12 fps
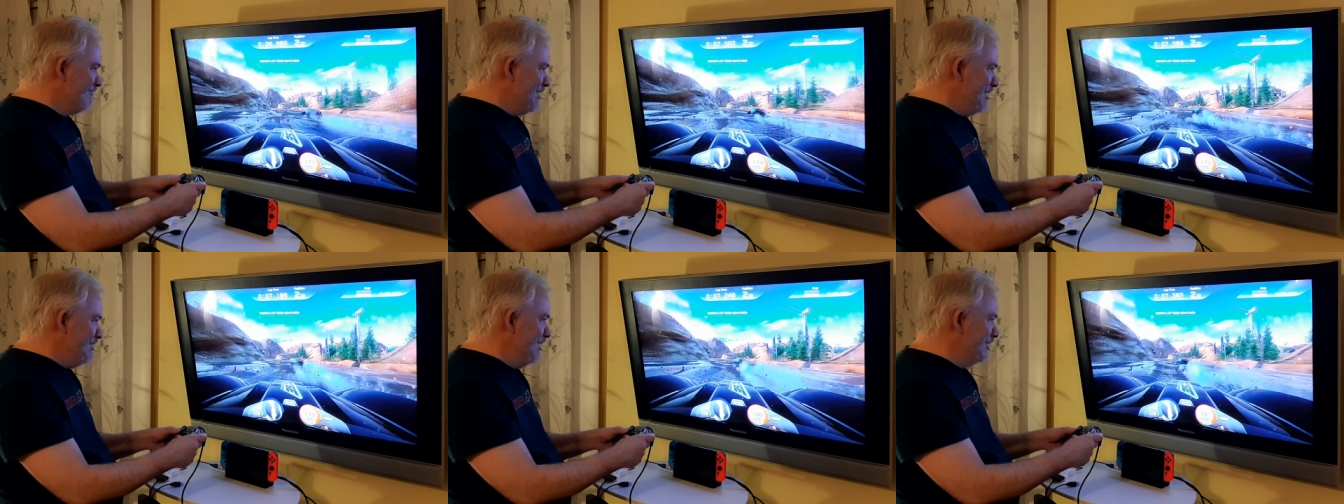
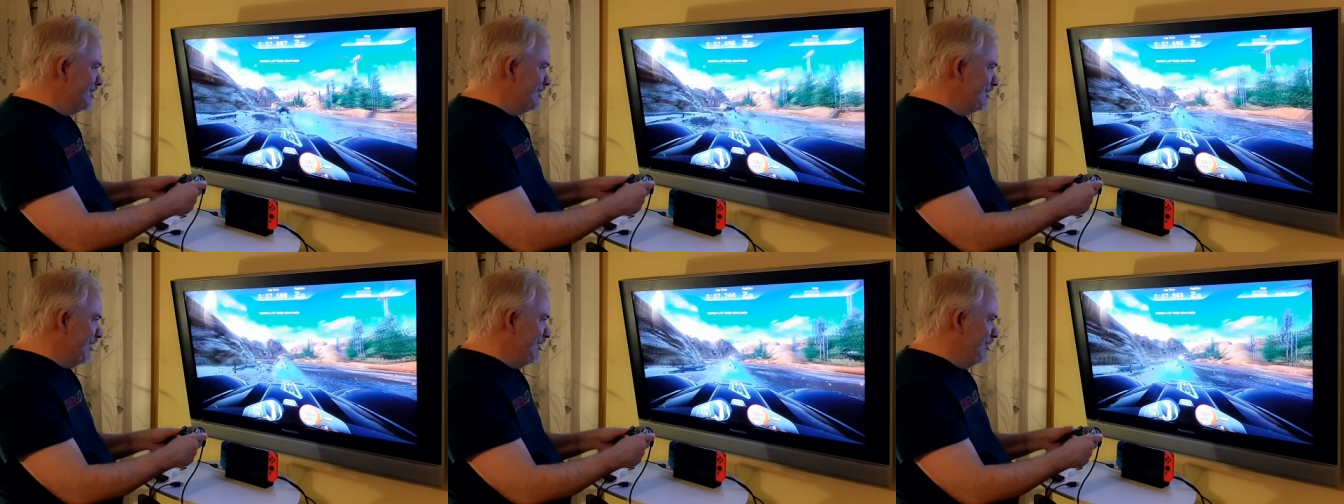And yes,
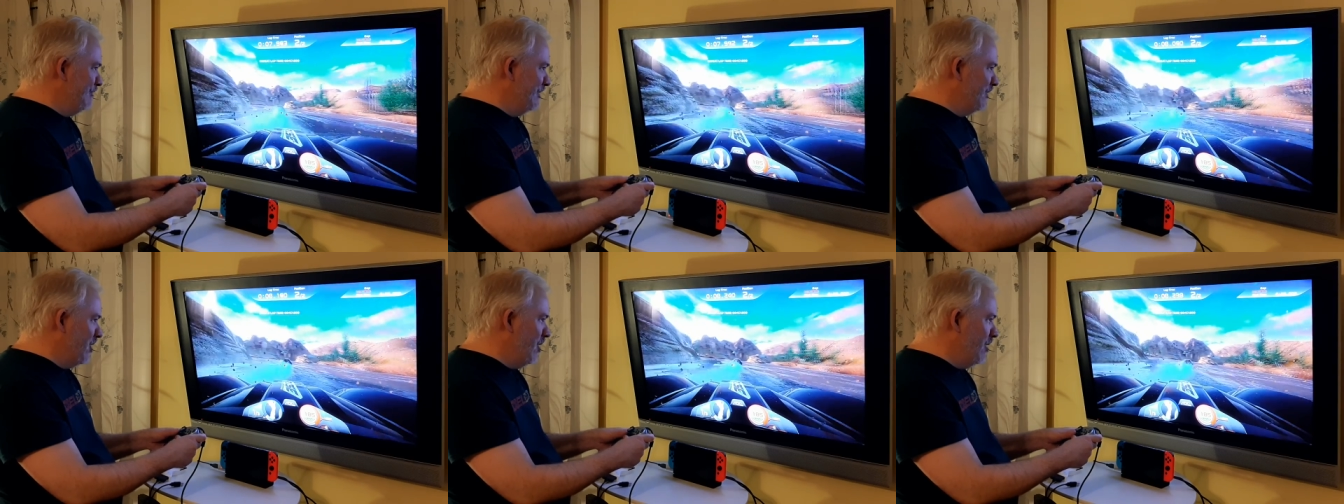I am a
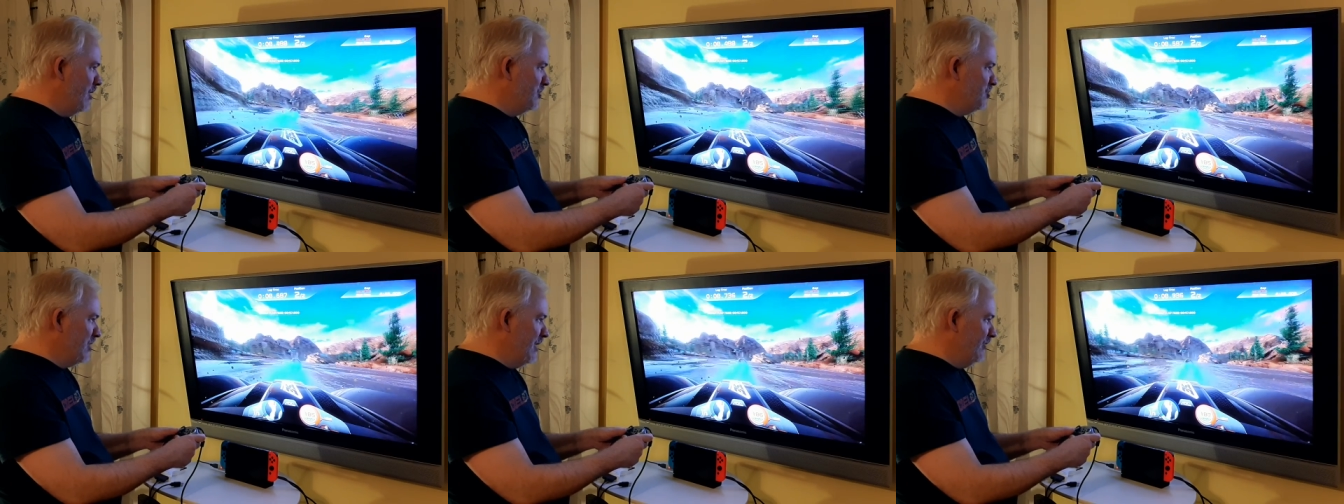car
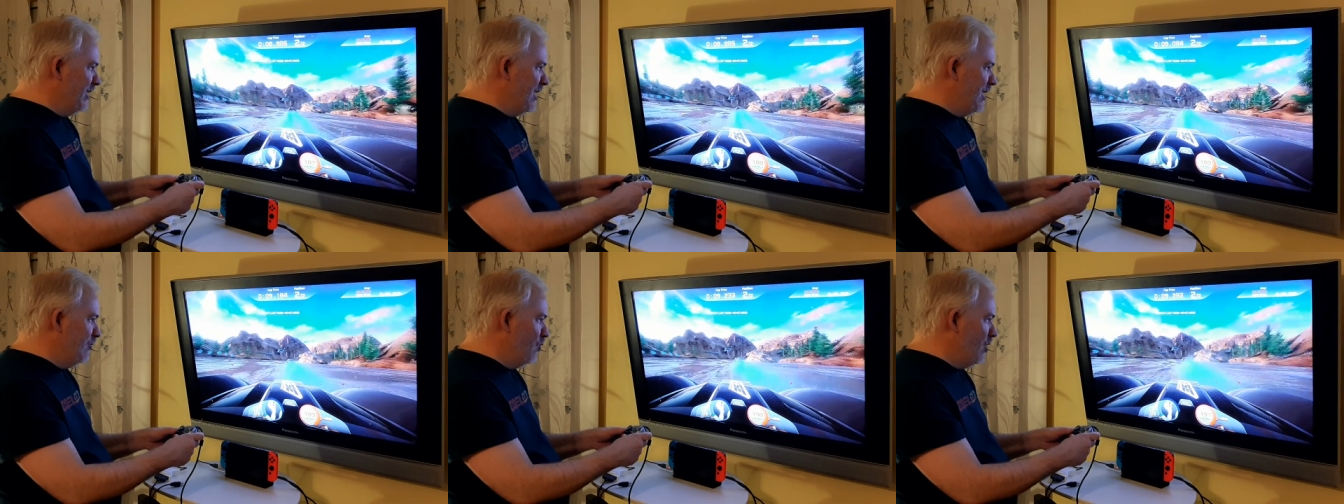traveling
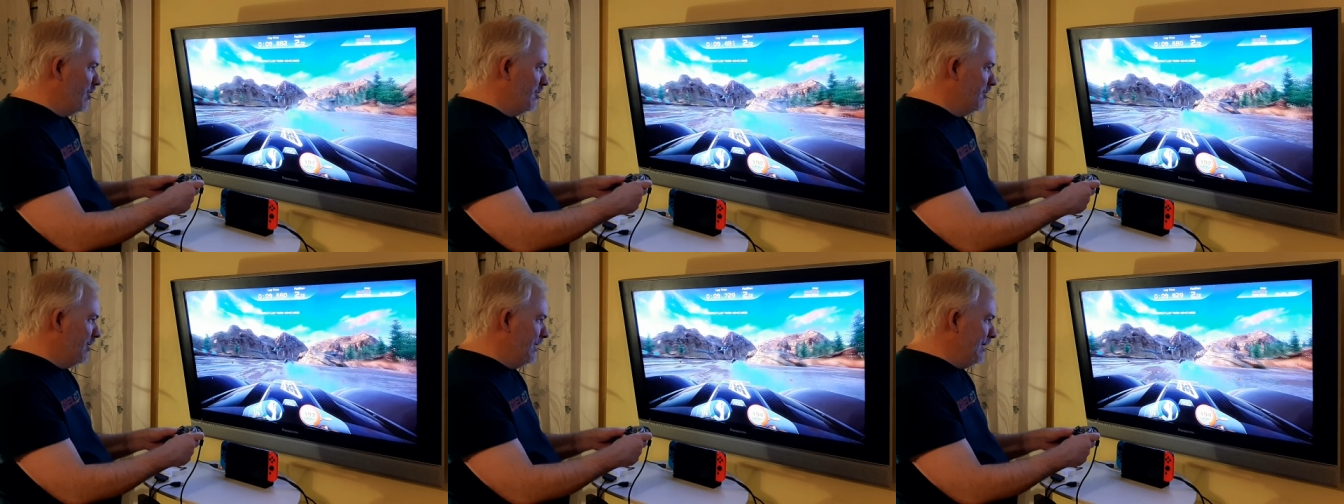on water
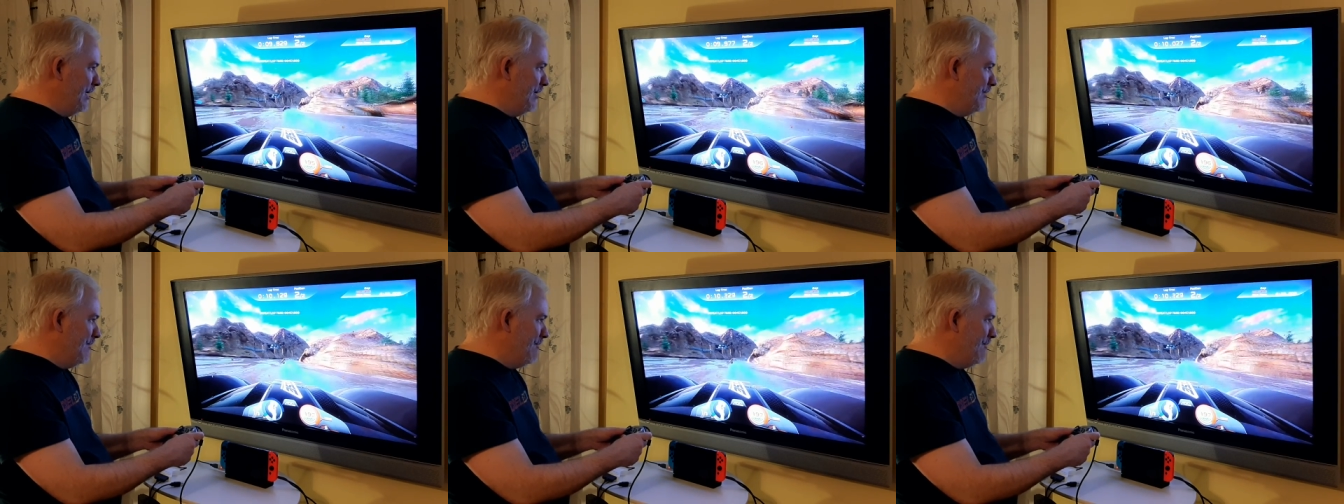right now.